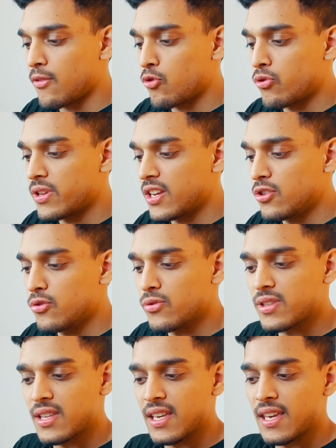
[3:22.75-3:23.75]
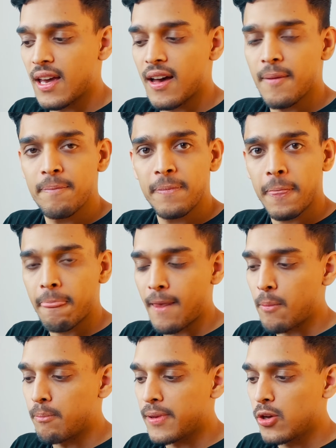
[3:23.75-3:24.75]
already used the
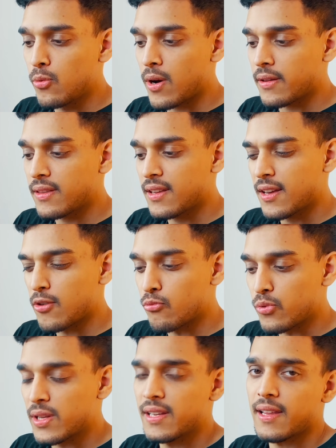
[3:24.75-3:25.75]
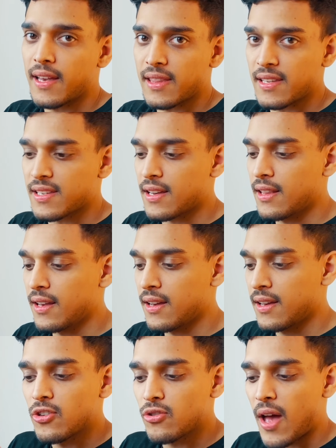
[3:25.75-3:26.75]
blue one. Really like this color.
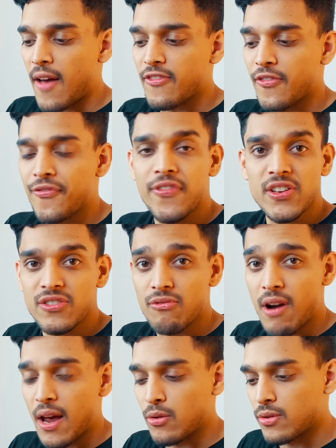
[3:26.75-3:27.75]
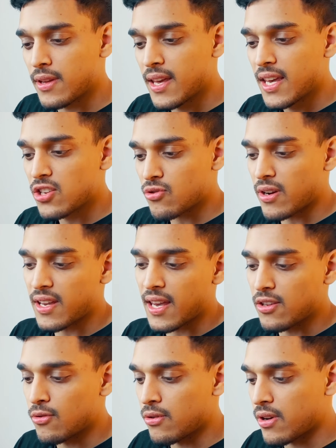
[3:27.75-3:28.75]
You don't have to fuss around trying to get
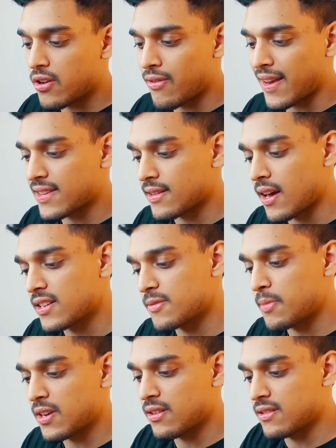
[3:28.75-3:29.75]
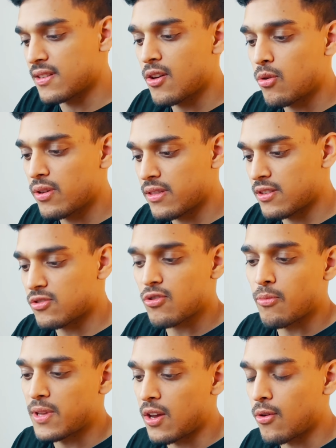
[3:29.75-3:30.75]
your correct size because there's so
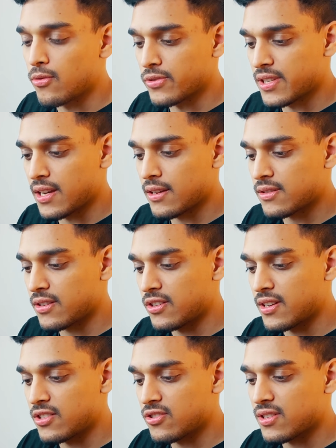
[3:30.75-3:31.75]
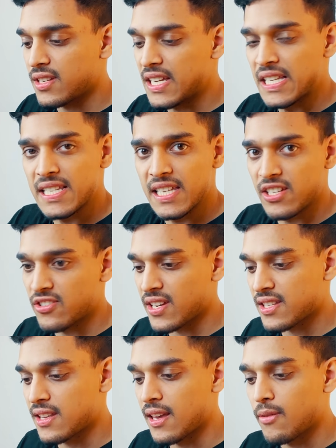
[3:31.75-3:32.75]
many holes here, so you can just easily
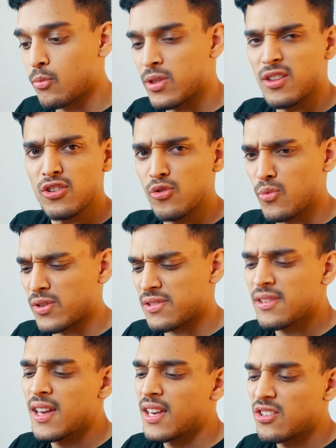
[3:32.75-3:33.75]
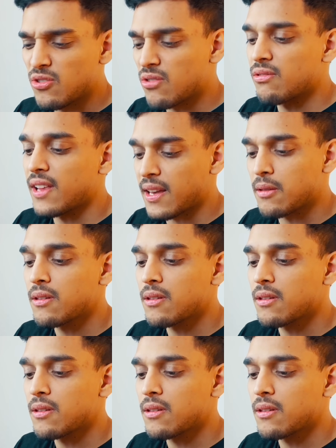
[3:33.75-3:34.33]
adjust it. With the new ones, you got to like